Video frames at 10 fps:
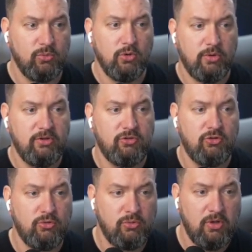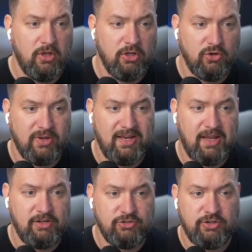going to create
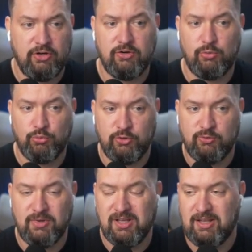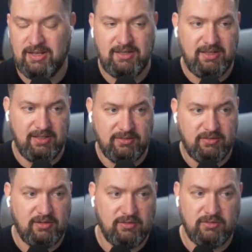a shared Prisma Client
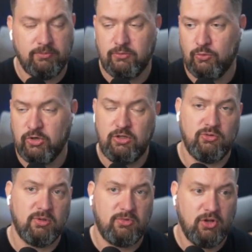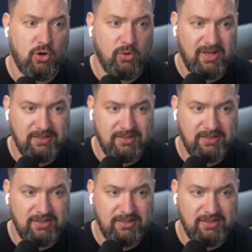instance. We're going to use something called a